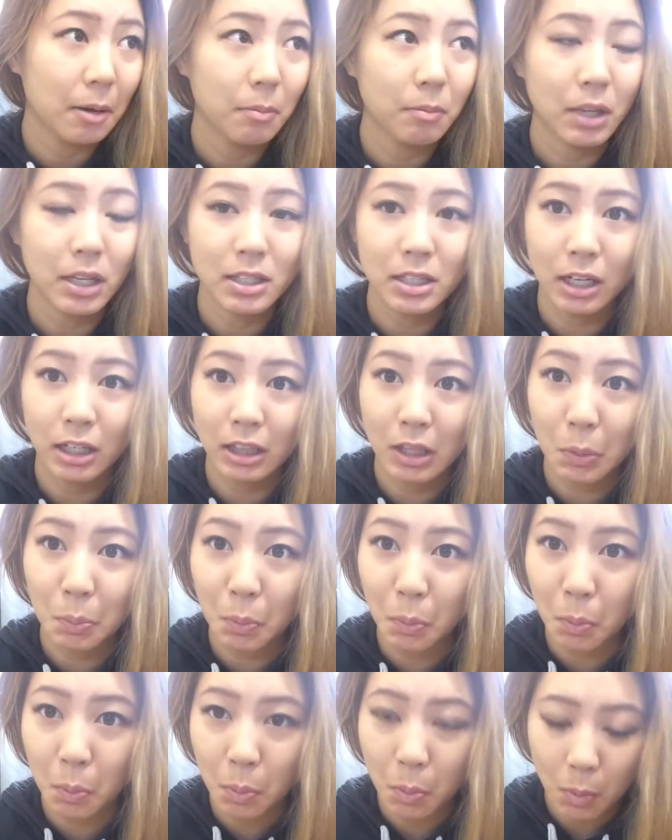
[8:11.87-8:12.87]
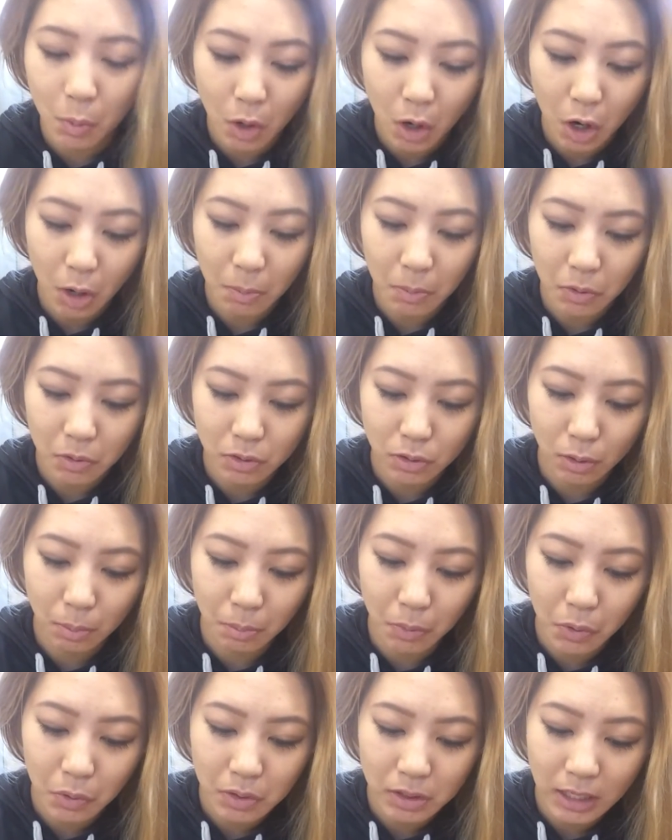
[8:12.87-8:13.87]
That's like the almost the
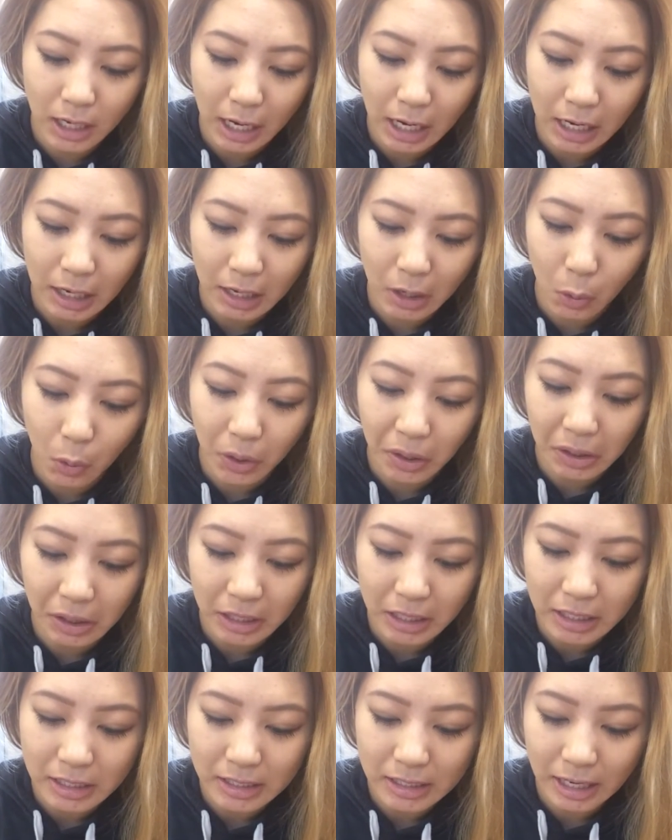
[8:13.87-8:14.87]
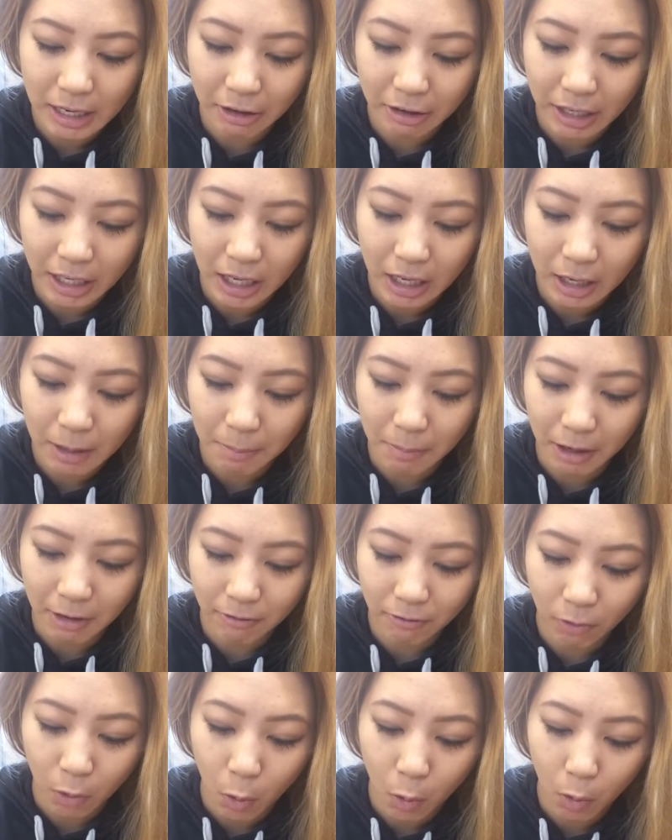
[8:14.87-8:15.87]
most oiliest area in my
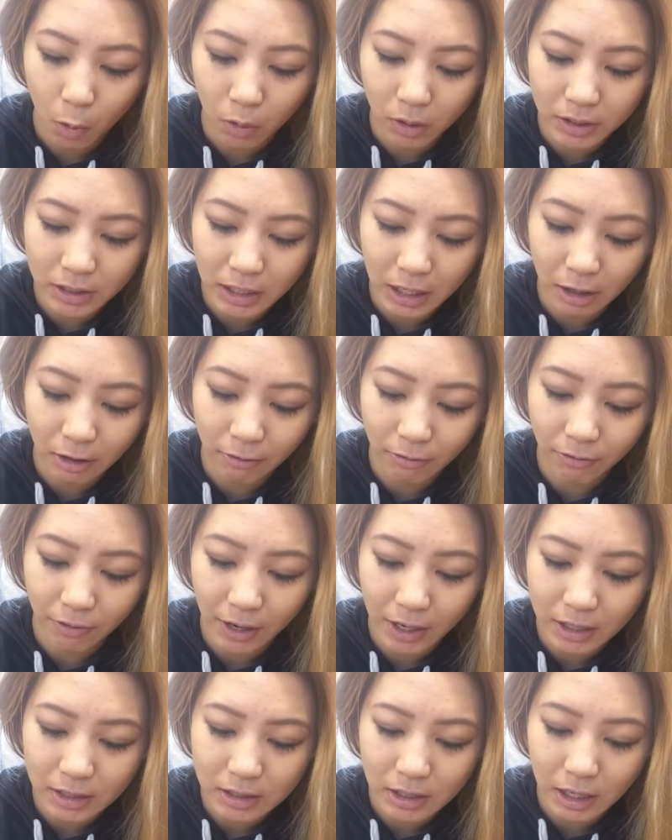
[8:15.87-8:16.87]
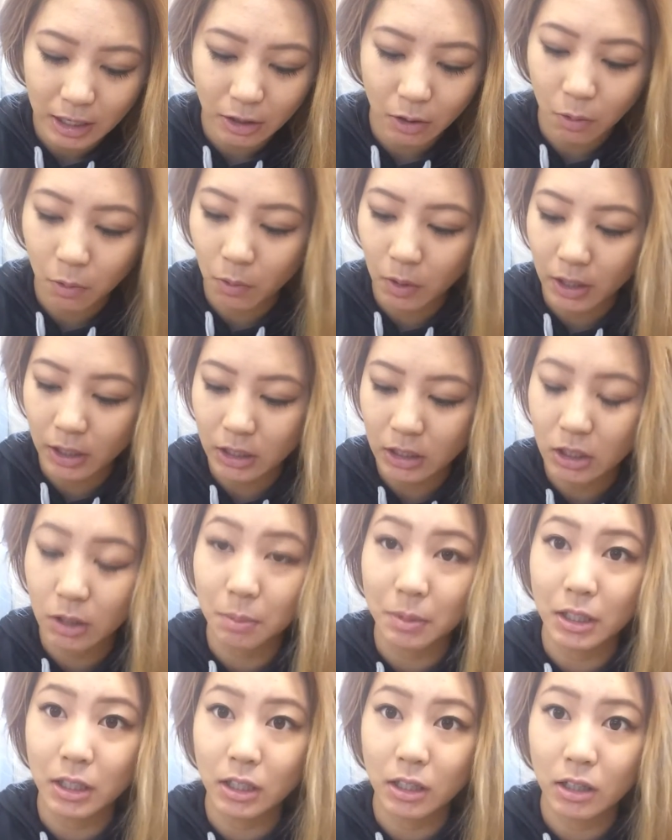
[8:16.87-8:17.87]
whole entire face. I don't want it to
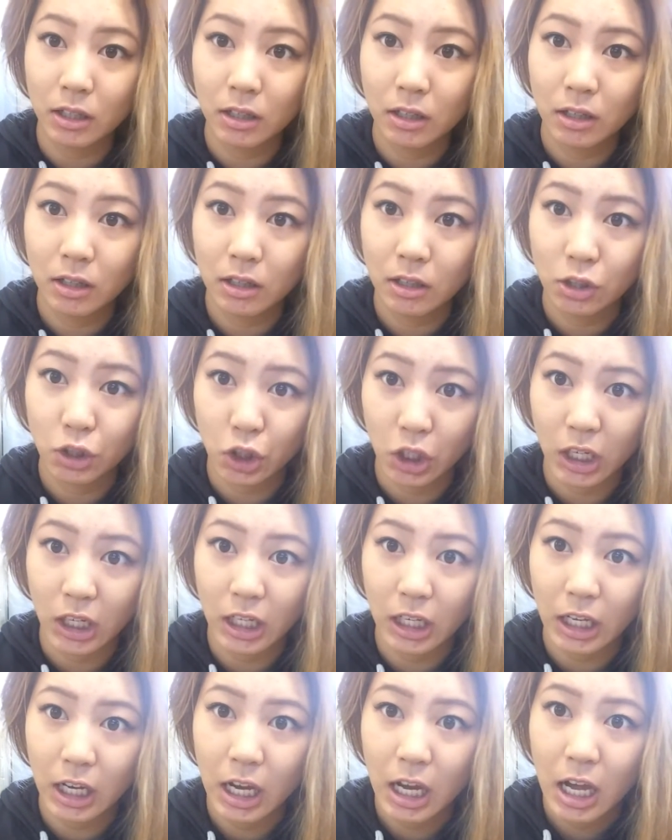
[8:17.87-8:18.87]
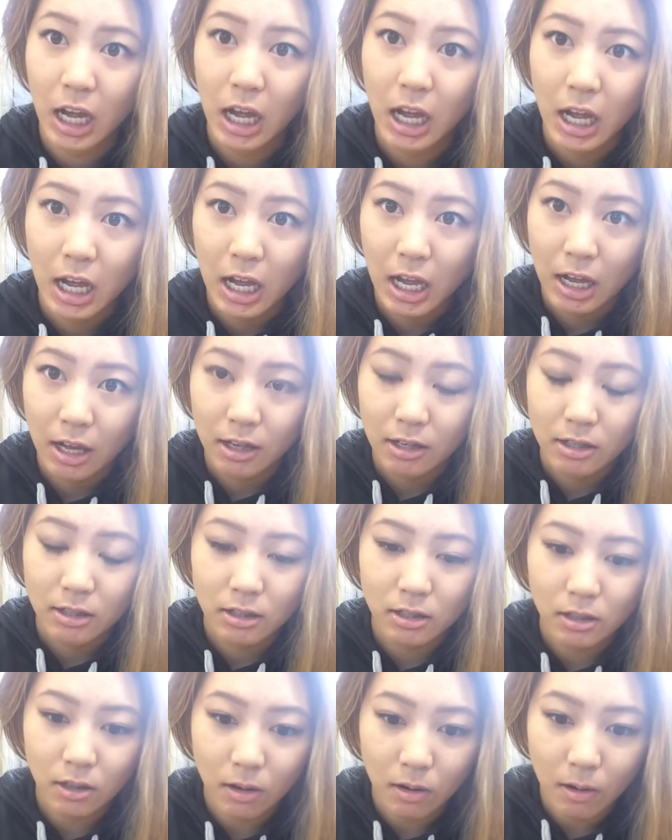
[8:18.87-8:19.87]
be shiny.
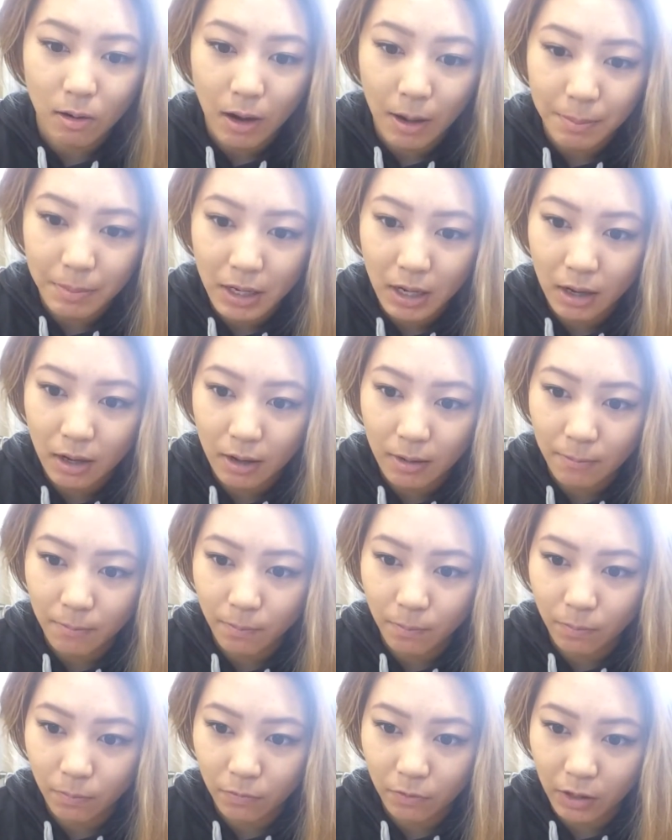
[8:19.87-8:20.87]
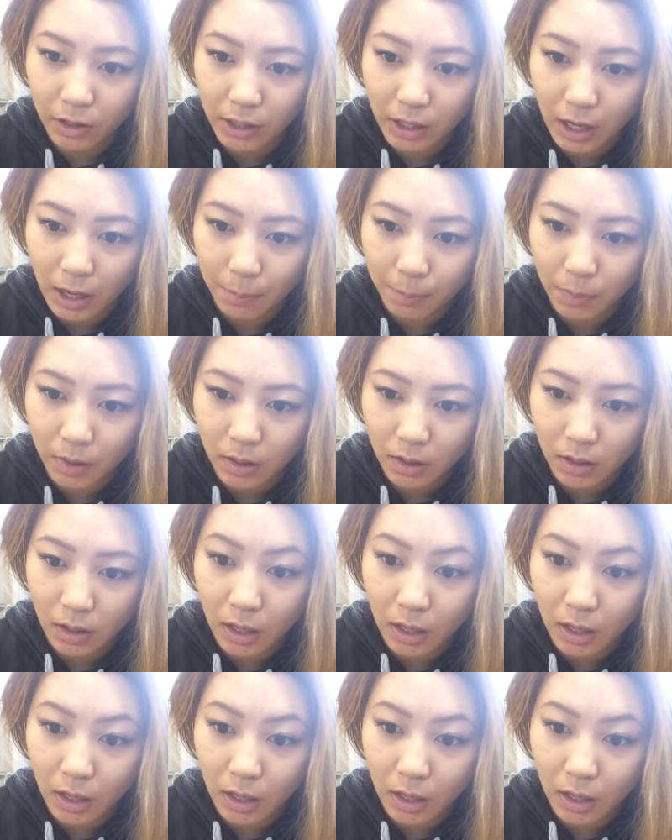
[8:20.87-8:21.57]
So I'm not very happy.